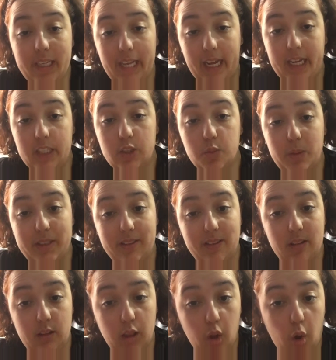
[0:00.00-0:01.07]
engage with
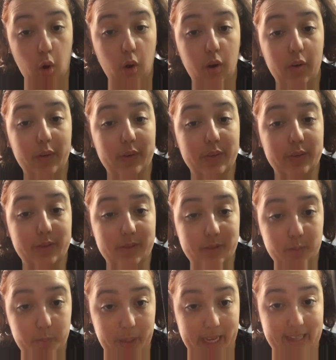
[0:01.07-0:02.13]
long
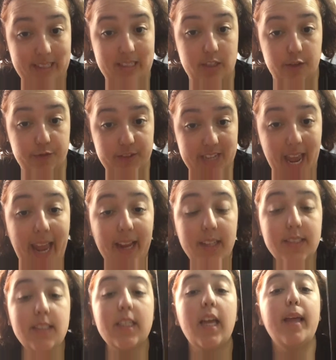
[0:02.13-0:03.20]
pieces of
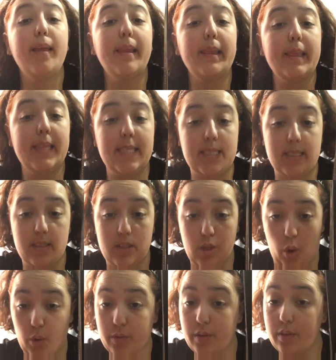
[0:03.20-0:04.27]
text, this is
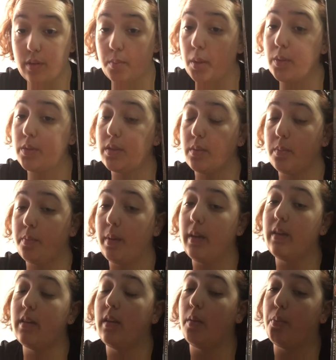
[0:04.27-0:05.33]
not the most
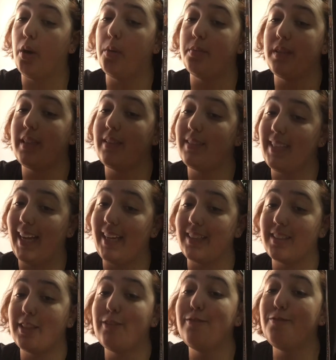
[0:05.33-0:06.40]
appropriate
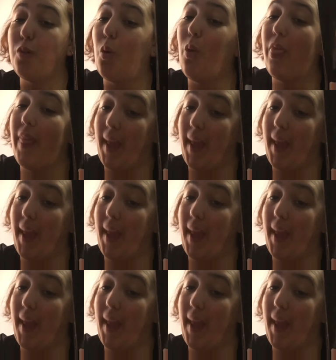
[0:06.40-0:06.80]
text for